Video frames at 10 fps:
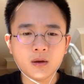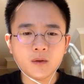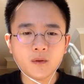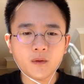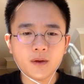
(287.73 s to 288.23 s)

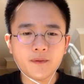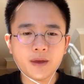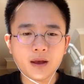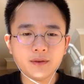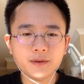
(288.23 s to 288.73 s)
So if
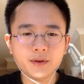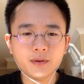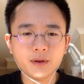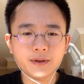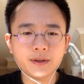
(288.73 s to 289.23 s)

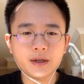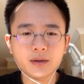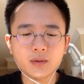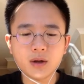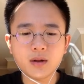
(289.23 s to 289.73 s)
L2 is not
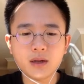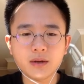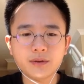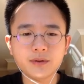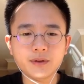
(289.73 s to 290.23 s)

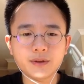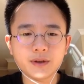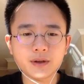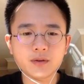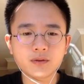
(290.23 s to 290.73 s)

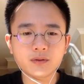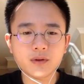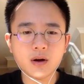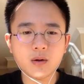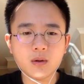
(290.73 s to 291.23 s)
equal to
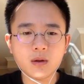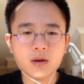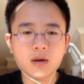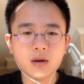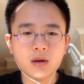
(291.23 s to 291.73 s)
null,
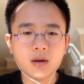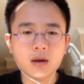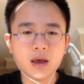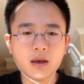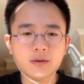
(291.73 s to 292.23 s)

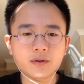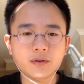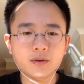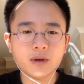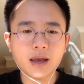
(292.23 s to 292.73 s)

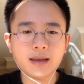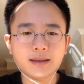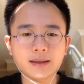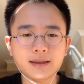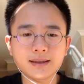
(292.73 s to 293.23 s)
L2
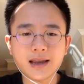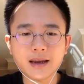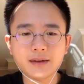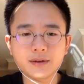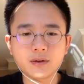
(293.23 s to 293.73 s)
as
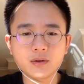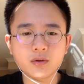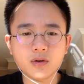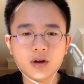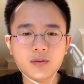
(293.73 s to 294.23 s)
stack
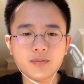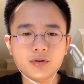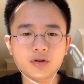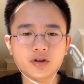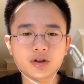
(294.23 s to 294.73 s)
2
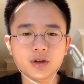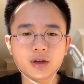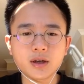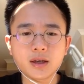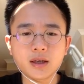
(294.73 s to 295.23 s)
push
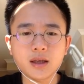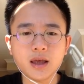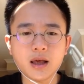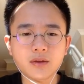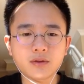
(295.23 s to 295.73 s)

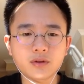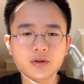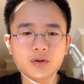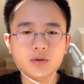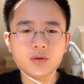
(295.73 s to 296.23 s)

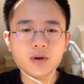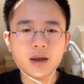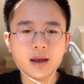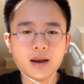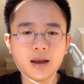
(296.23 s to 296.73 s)
L2,
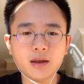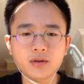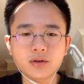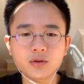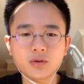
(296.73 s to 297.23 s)
and
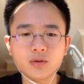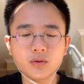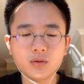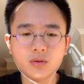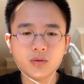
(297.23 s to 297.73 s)
L2
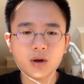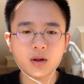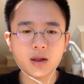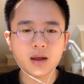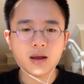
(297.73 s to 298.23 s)
will